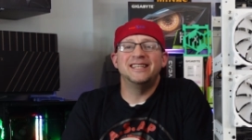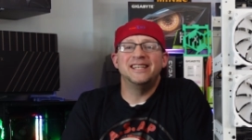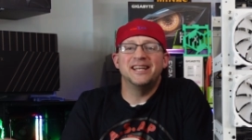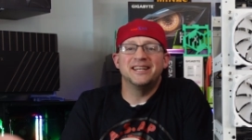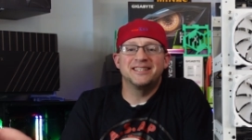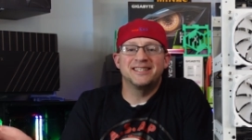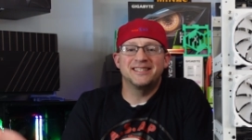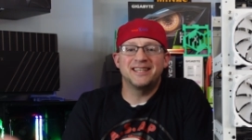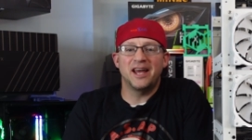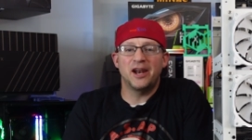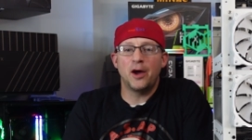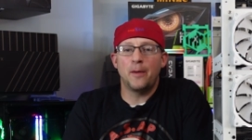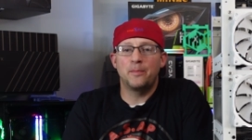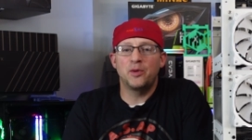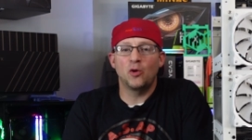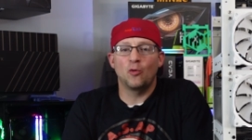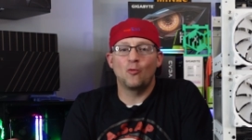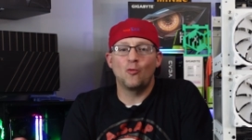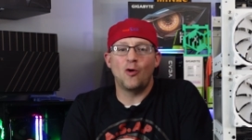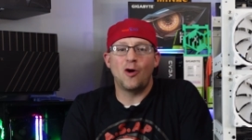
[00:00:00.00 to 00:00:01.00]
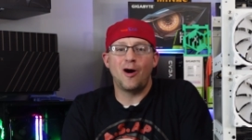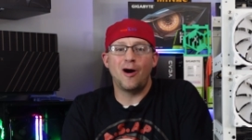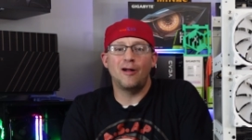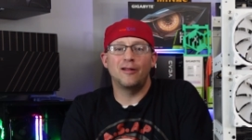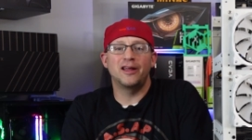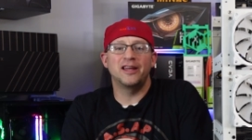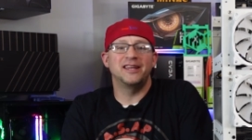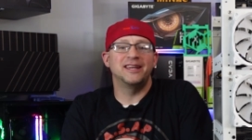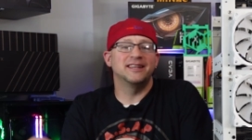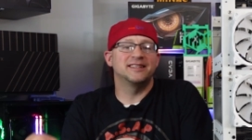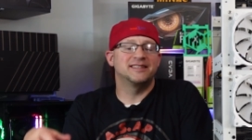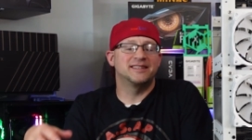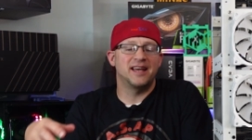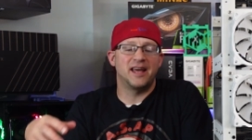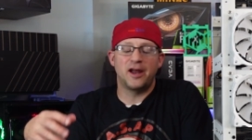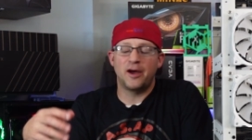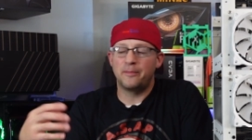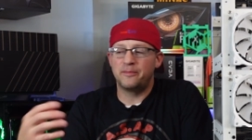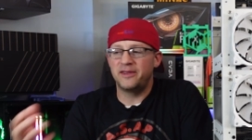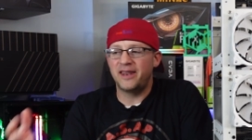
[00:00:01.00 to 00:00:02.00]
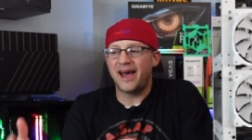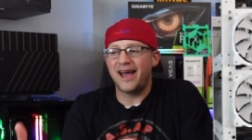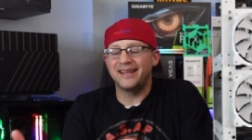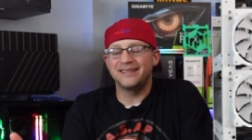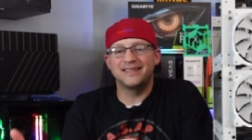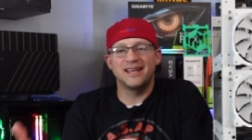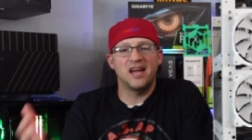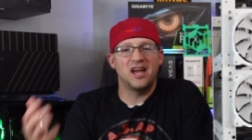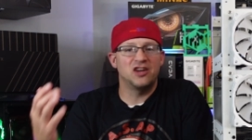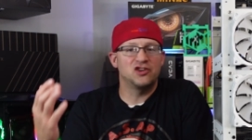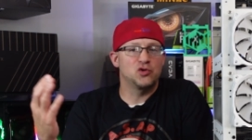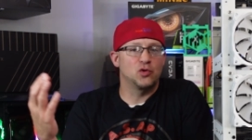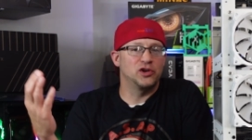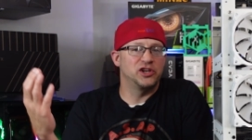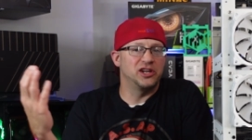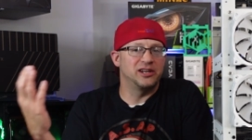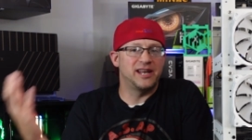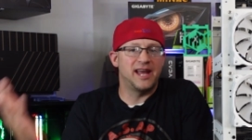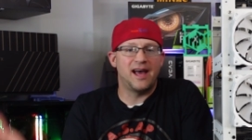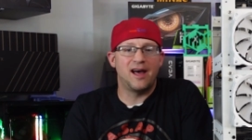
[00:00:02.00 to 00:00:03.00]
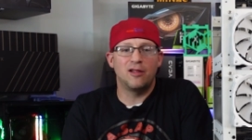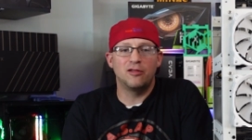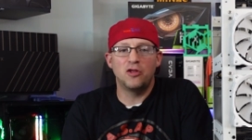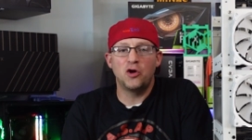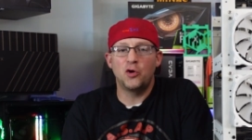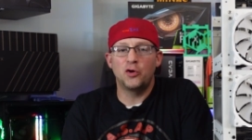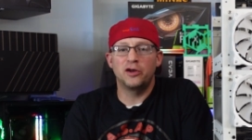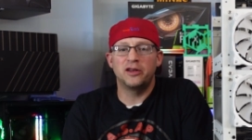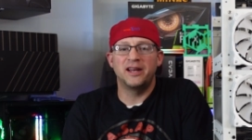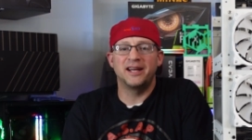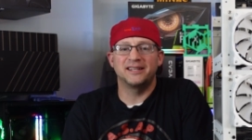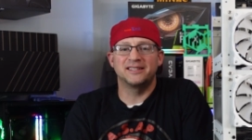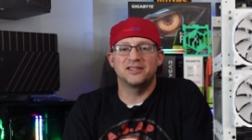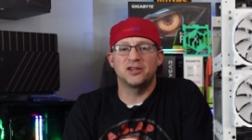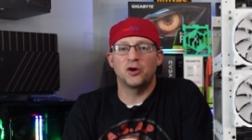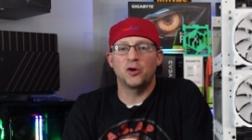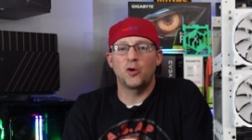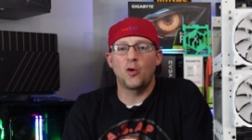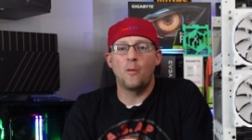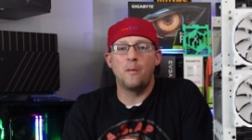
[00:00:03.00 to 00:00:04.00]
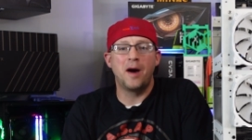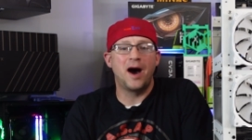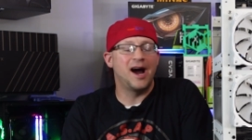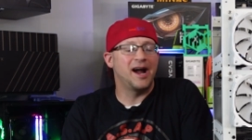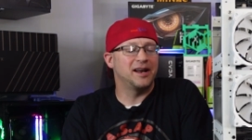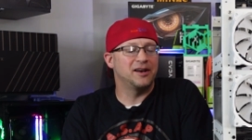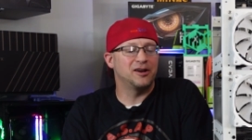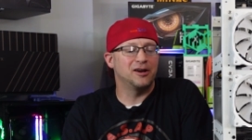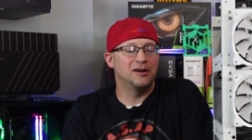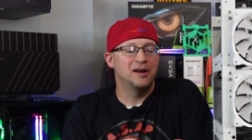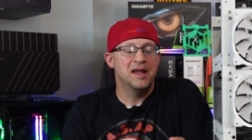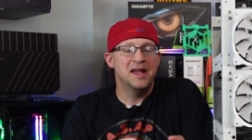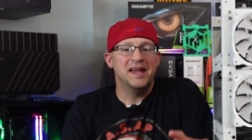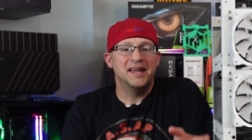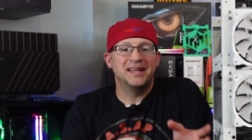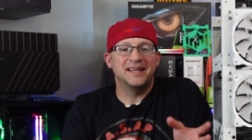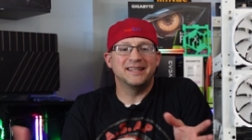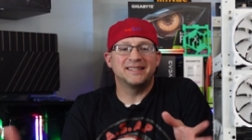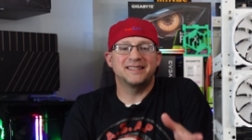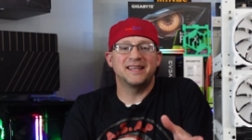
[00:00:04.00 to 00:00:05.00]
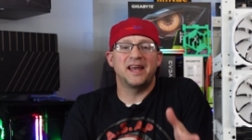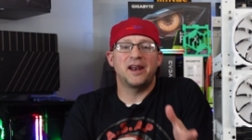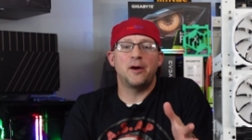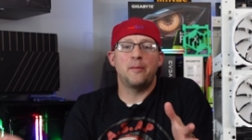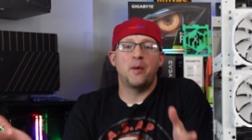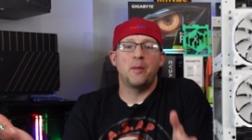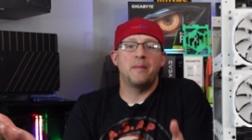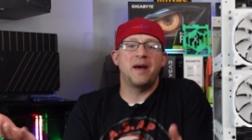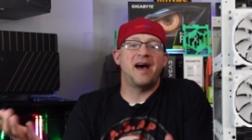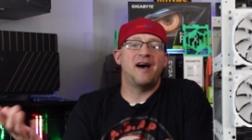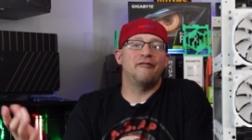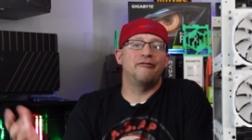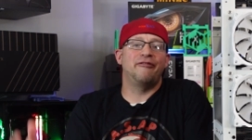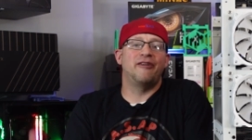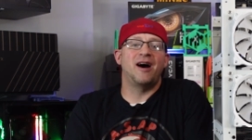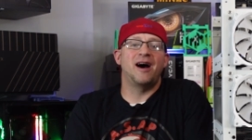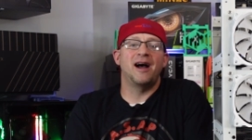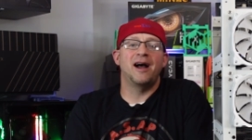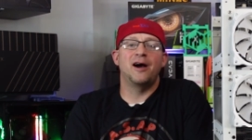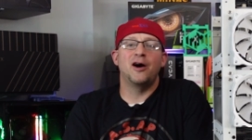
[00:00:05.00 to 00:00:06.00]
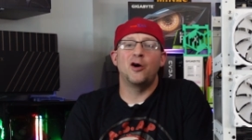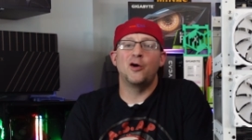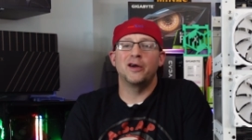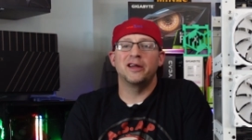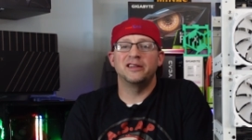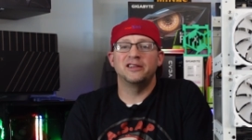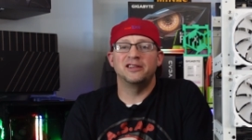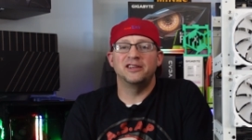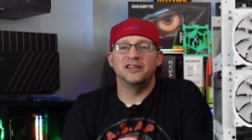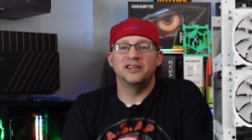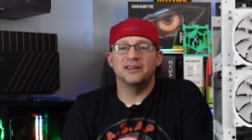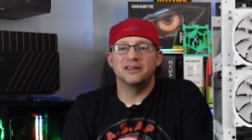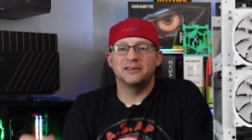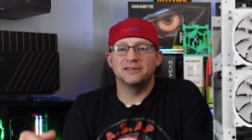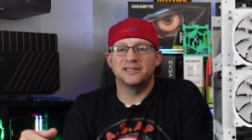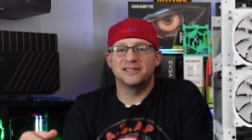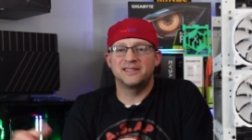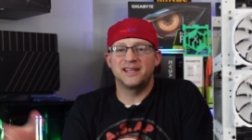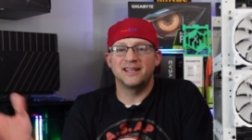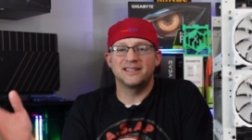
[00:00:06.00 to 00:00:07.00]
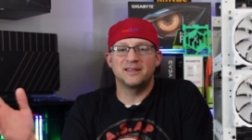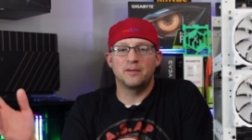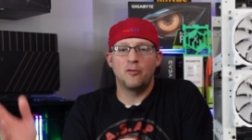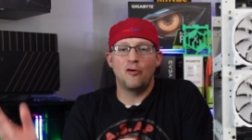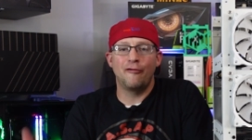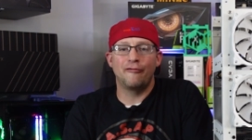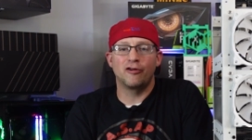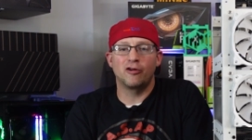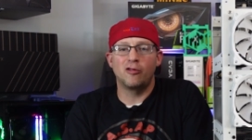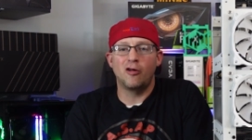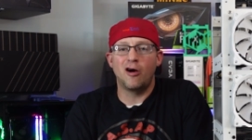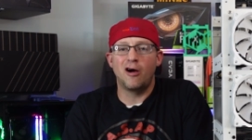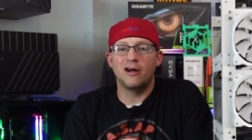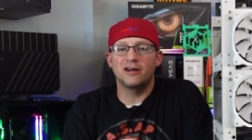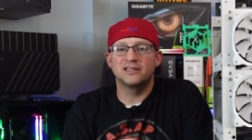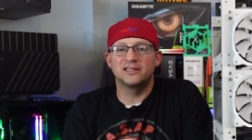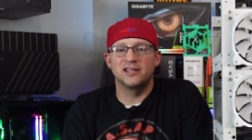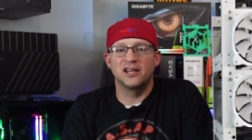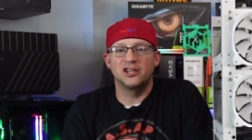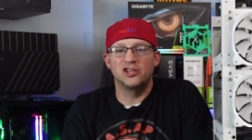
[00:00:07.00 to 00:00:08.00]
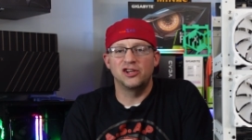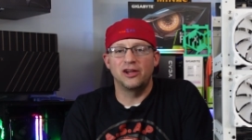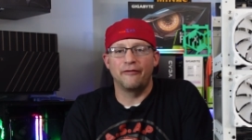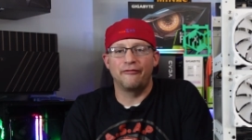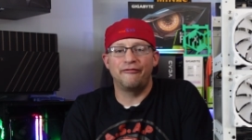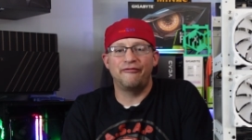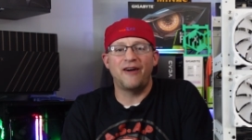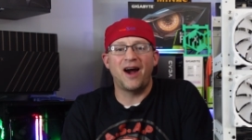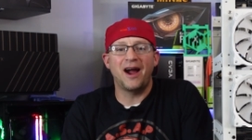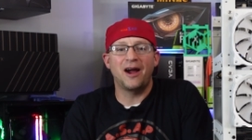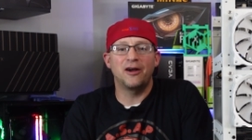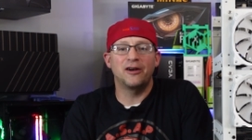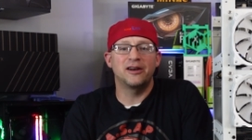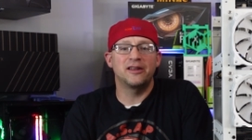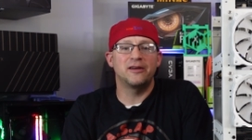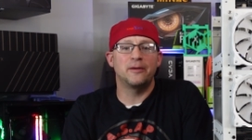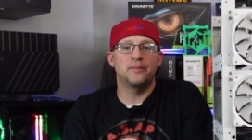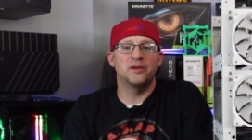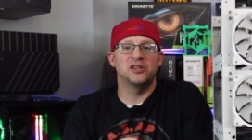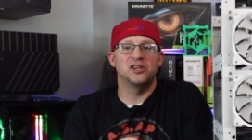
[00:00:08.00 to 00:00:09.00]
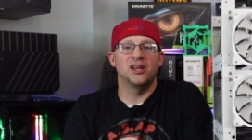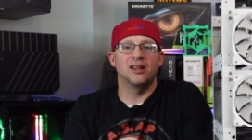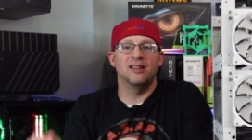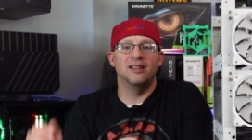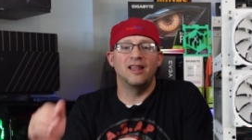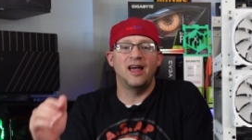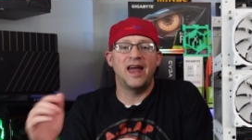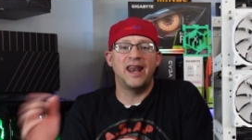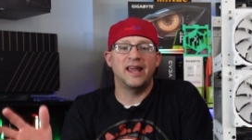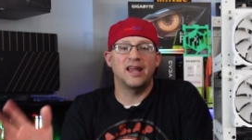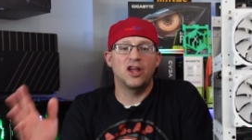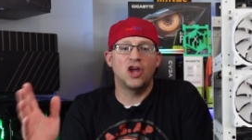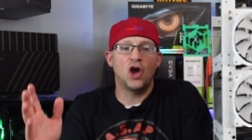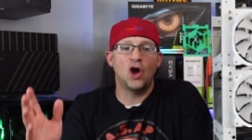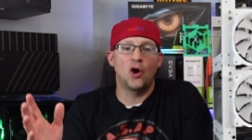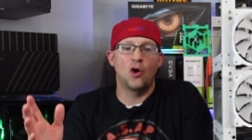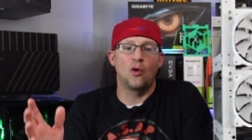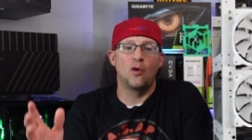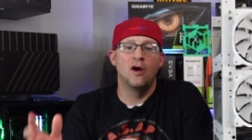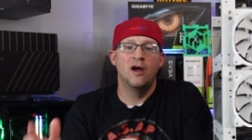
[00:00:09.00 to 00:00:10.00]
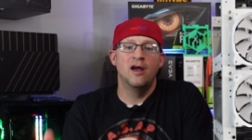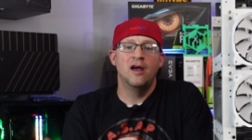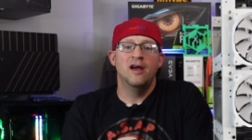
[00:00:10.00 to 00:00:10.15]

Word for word: you set up your wallet, you set up NiceHash or you download an external miner, you set up a bat file and you set some overclocks and you fire it up and you let it go.